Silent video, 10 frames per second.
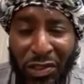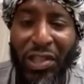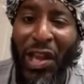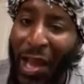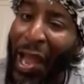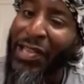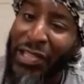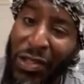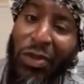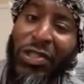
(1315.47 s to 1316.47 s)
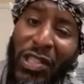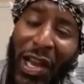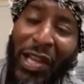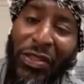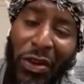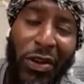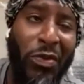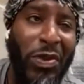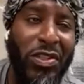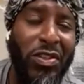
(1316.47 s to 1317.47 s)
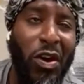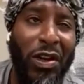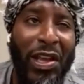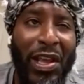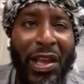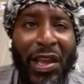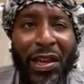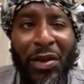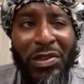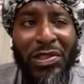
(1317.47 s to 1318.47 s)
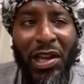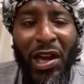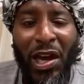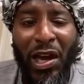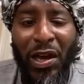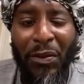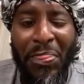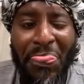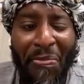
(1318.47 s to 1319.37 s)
July 3rd, we talked, and it was a